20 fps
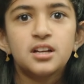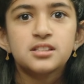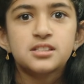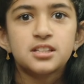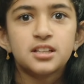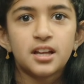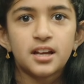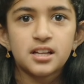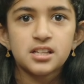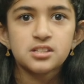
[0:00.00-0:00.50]

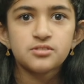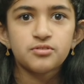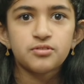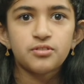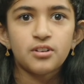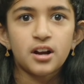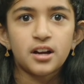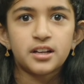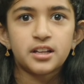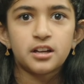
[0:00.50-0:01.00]
Today is
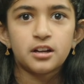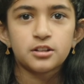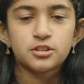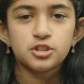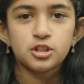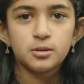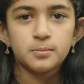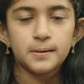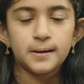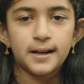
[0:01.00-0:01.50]
Friday,
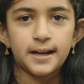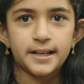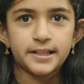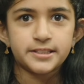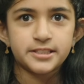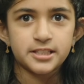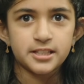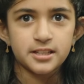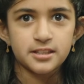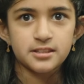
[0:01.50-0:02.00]
October
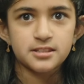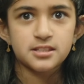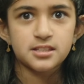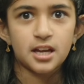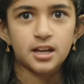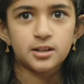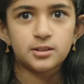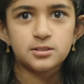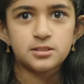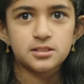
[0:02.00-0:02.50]
18th,
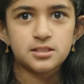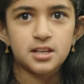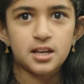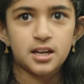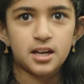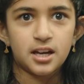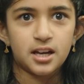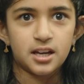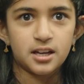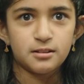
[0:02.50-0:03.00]
Cycle Day
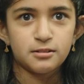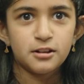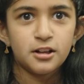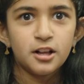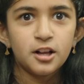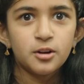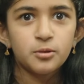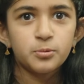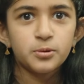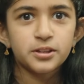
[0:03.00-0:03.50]
A.
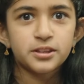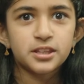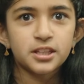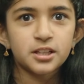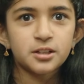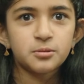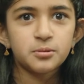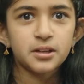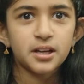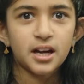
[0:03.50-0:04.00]
We
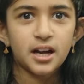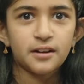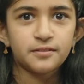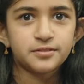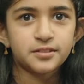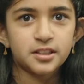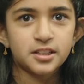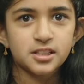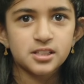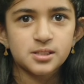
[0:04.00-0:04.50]
think we have
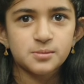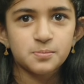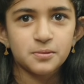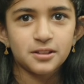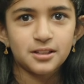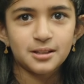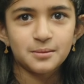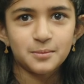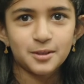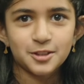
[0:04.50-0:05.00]
things
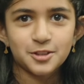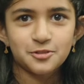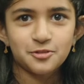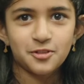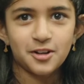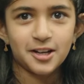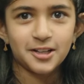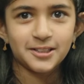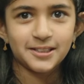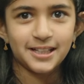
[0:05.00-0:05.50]
pretty much
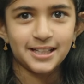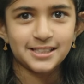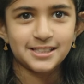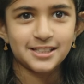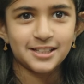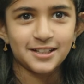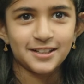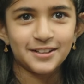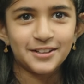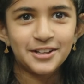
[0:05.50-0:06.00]
finalized
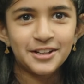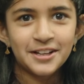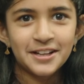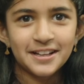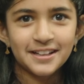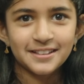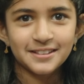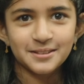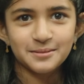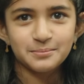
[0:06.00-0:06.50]
here
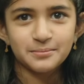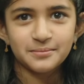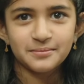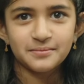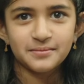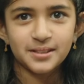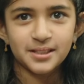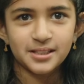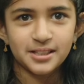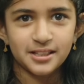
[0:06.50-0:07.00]
in the
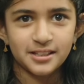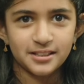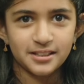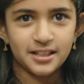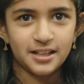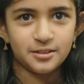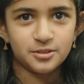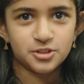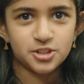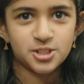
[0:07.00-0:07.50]
media
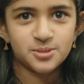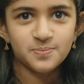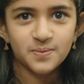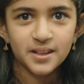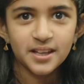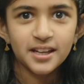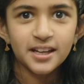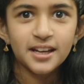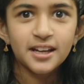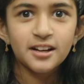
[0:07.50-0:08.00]
lounge.
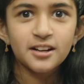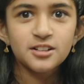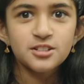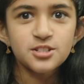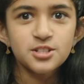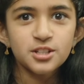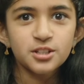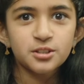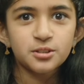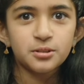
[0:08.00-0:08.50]

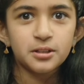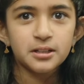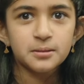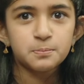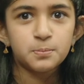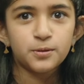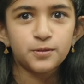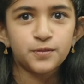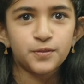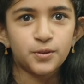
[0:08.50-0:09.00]
Here's a quick
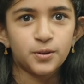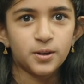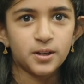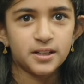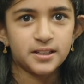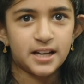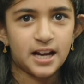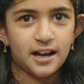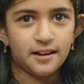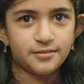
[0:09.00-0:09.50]
before
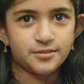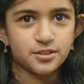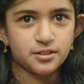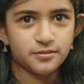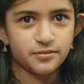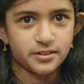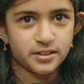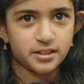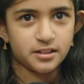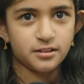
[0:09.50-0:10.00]
and after
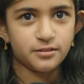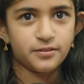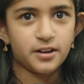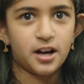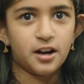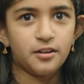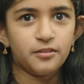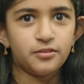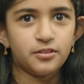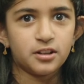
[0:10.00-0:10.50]
video of
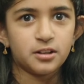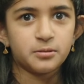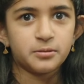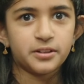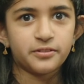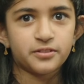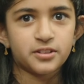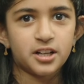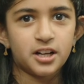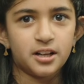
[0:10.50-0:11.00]
how far
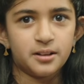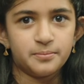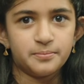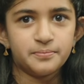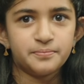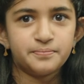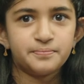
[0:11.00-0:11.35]
we've come.